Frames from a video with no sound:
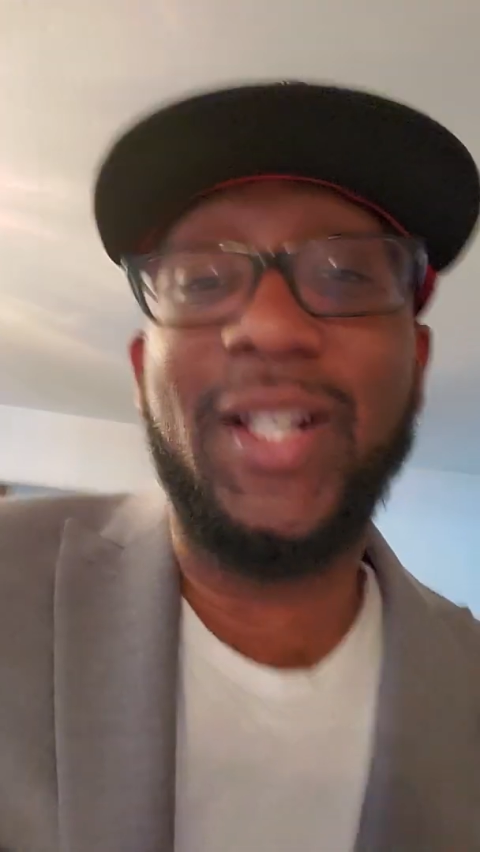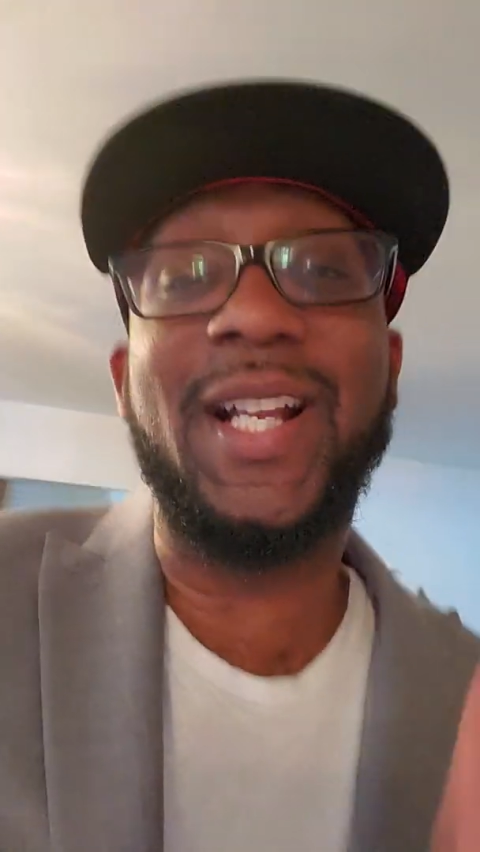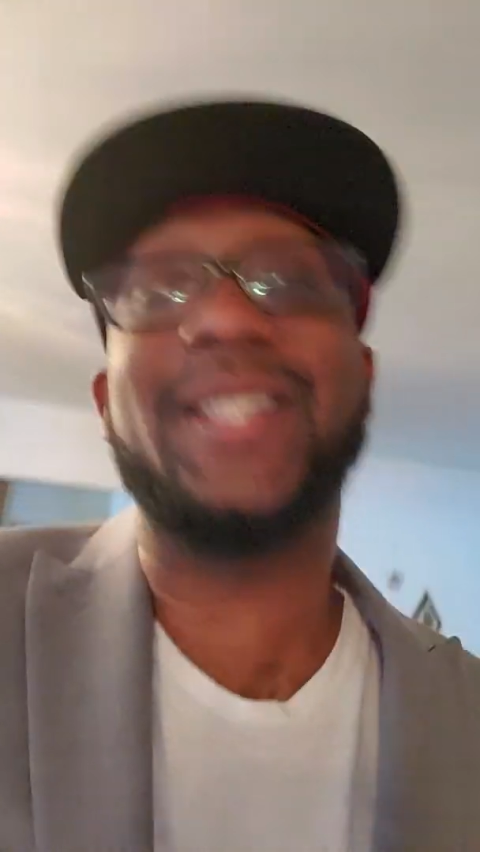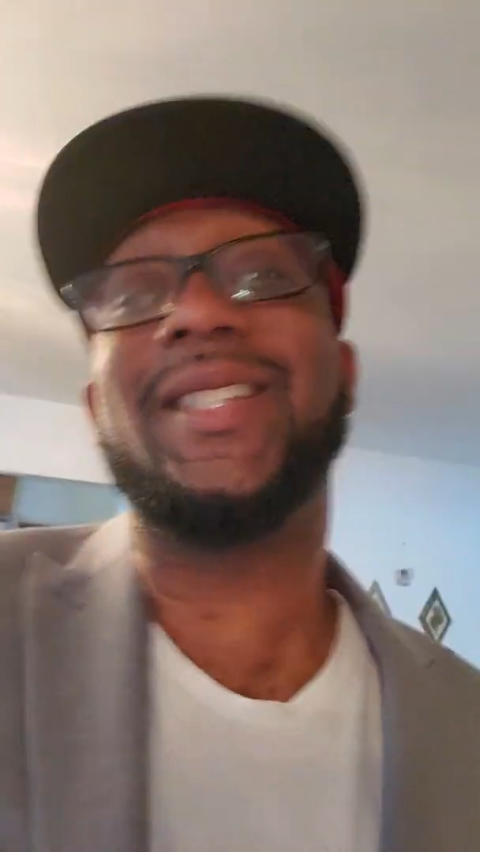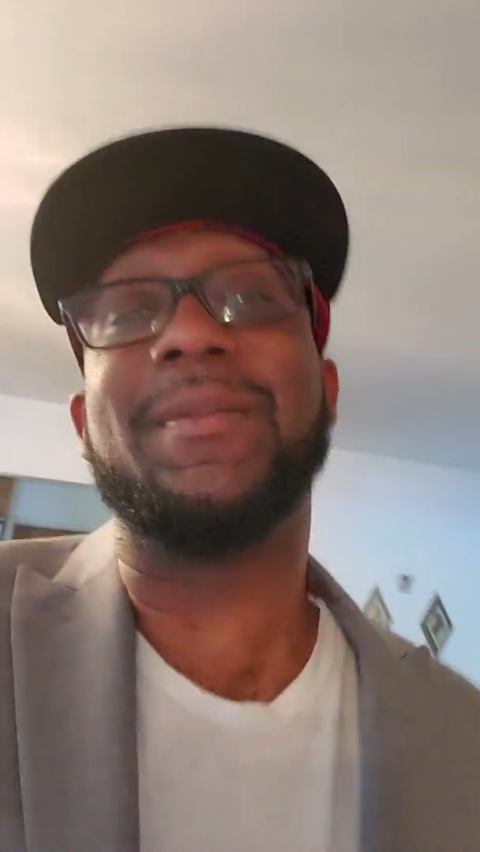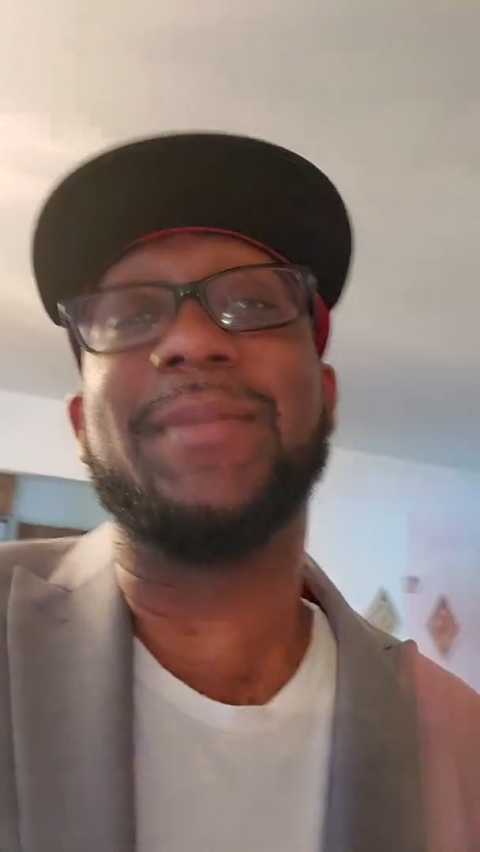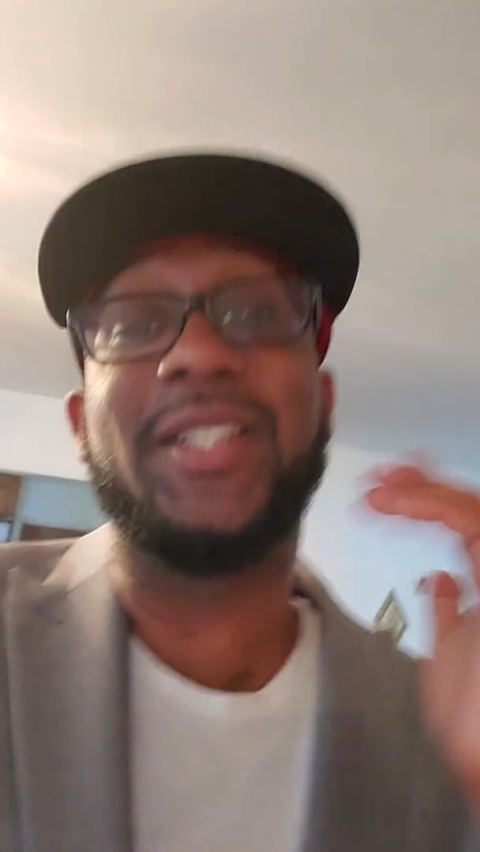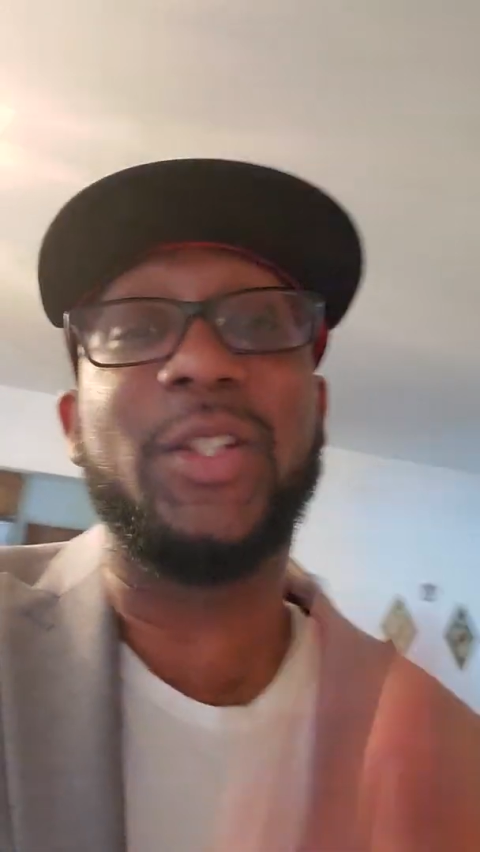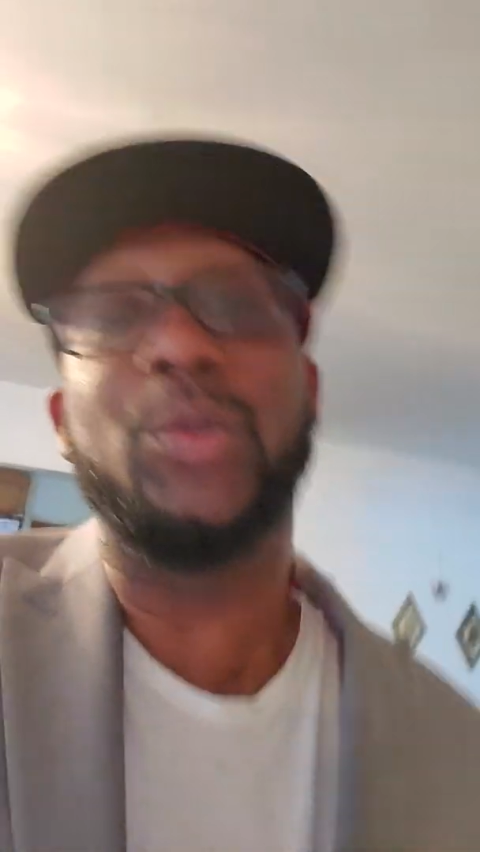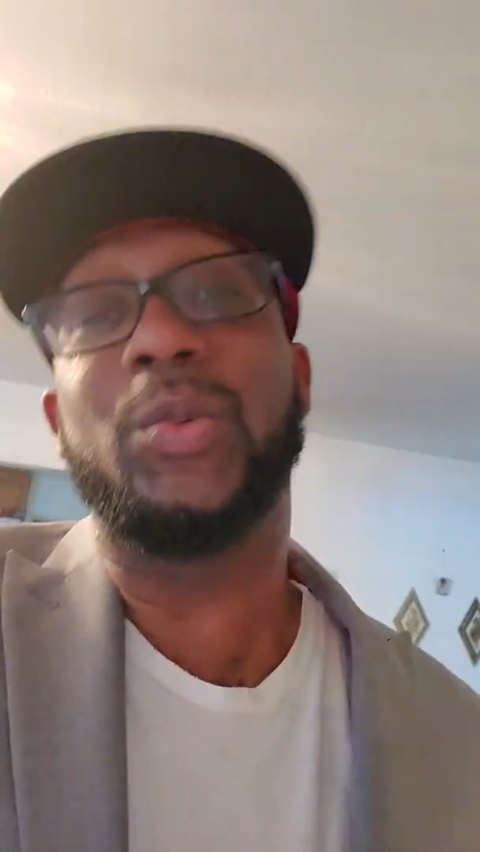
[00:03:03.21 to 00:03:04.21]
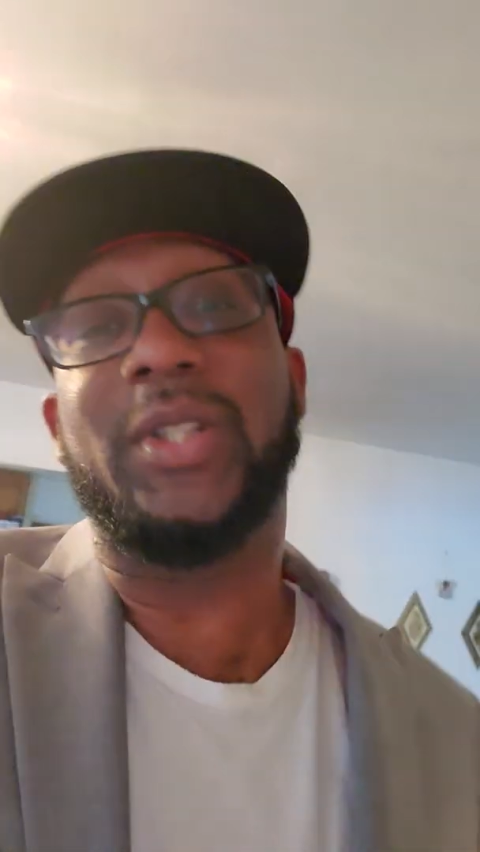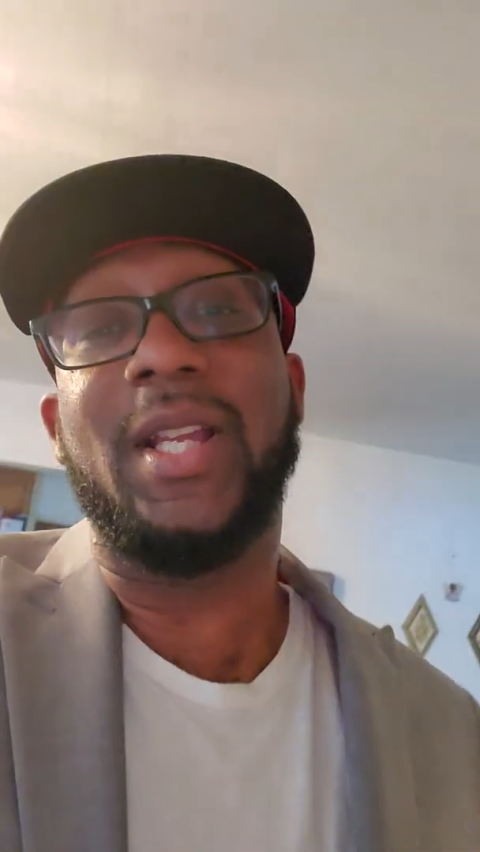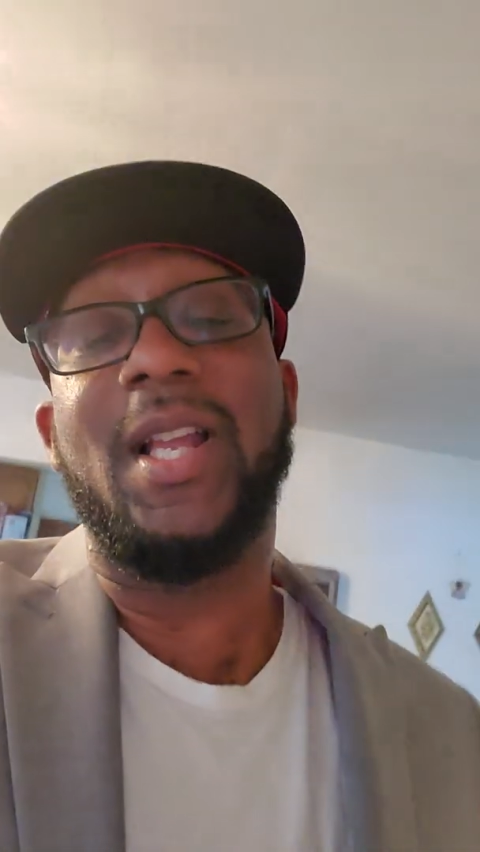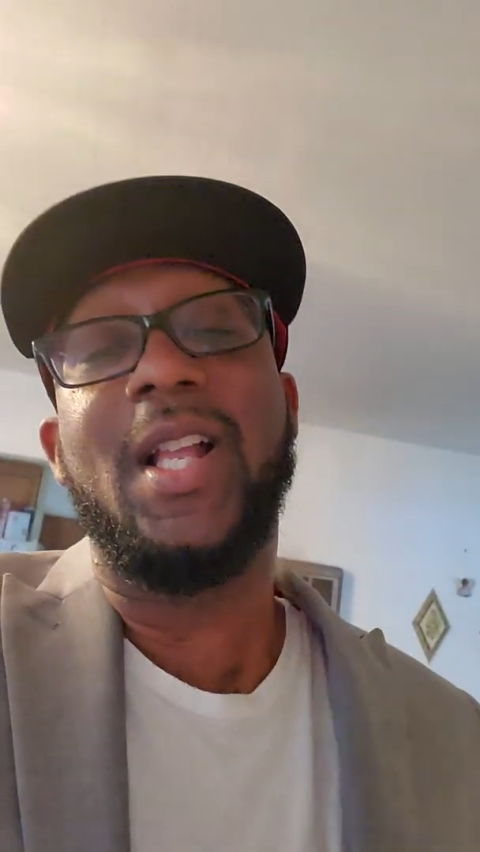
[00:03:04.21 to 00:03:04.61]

custom suits.